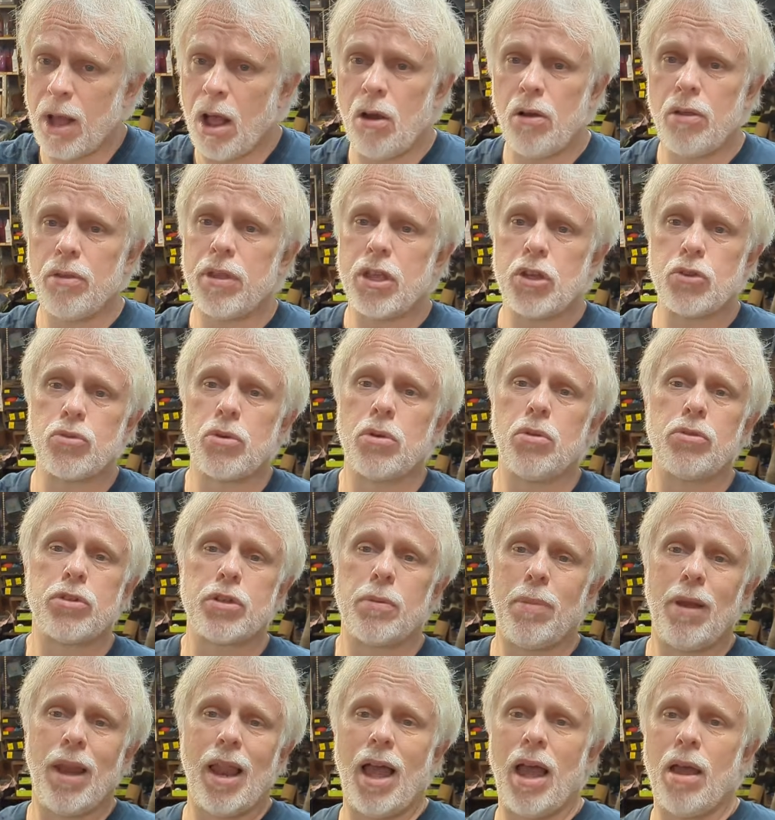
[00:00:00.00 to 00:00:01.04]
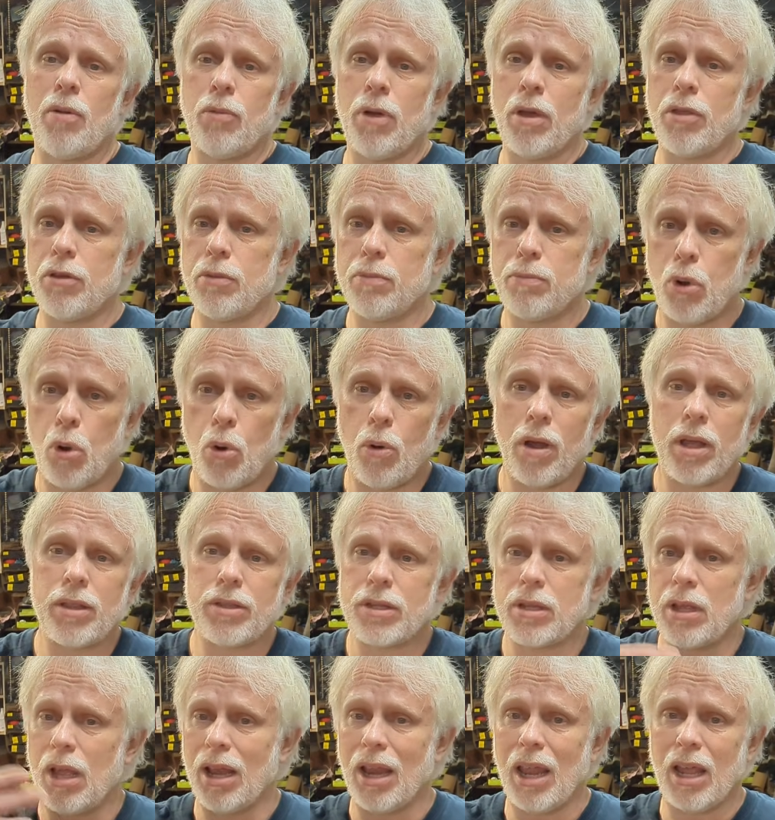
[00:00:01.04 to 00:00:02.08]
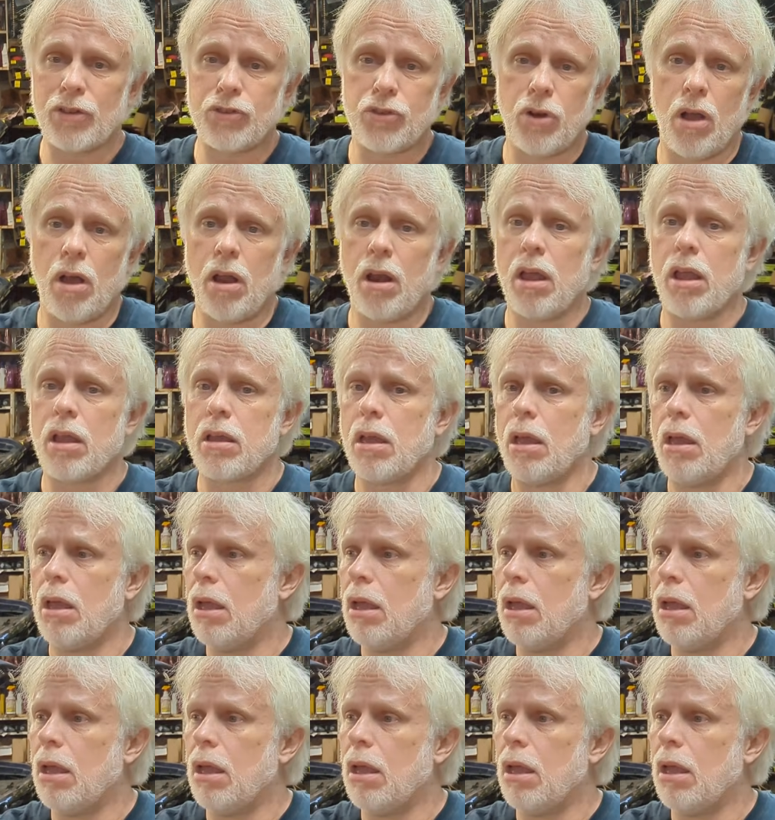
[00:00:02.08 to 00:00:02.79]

All of these rules apply whether points, electronic,